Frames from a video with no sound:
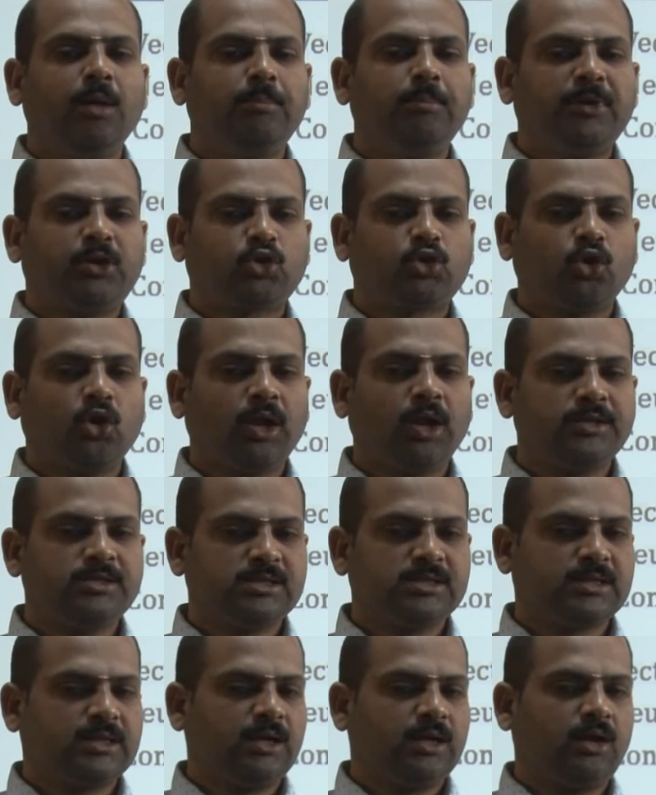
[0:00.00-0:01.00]

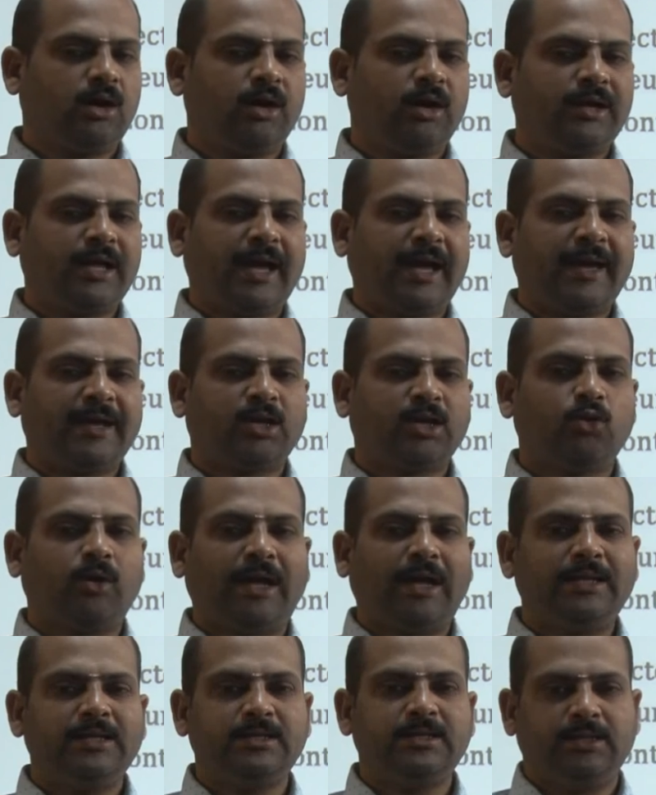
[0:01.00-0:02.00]
metrological on air
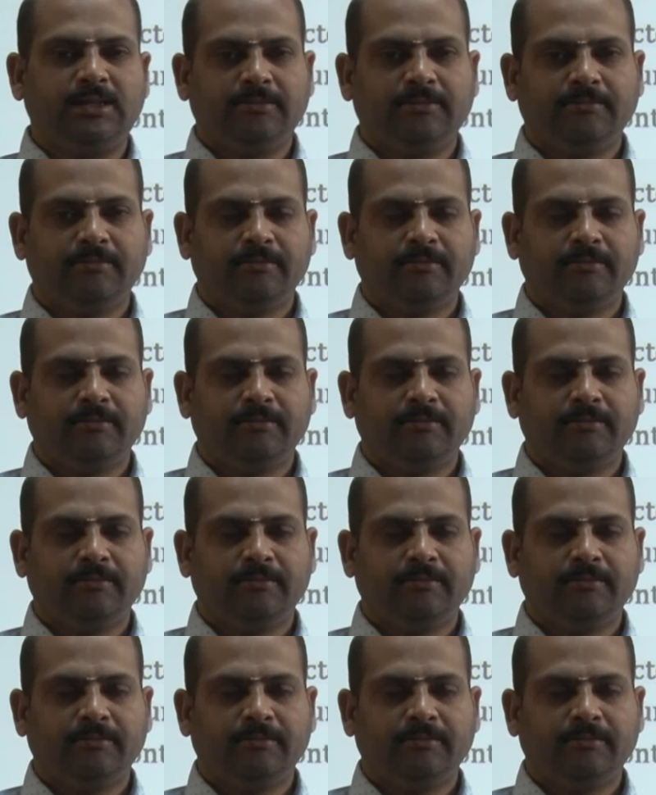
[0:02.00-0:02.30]
quality